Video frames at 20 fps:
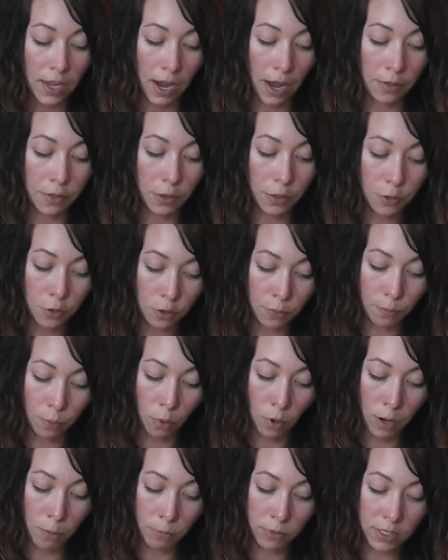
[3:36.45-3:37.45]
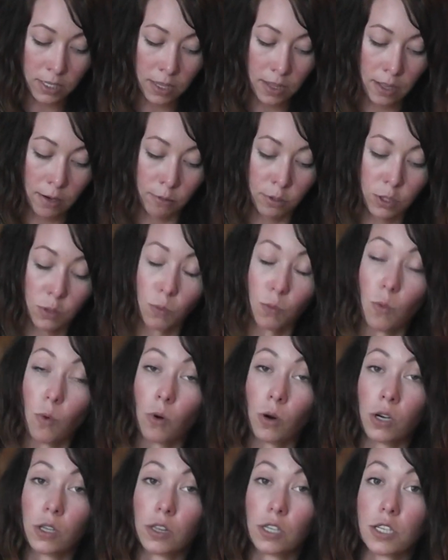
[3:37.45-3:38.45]
And the third point was that there was a
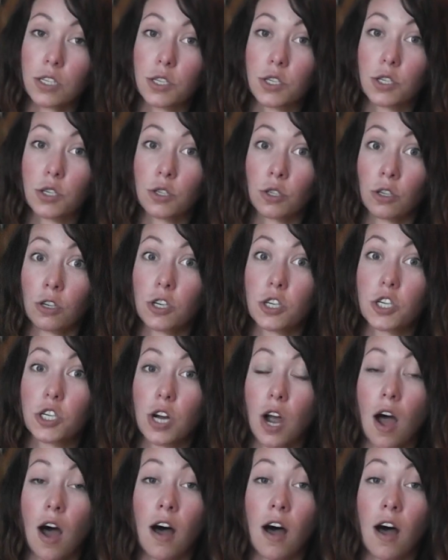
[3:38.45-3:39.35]
warrantless search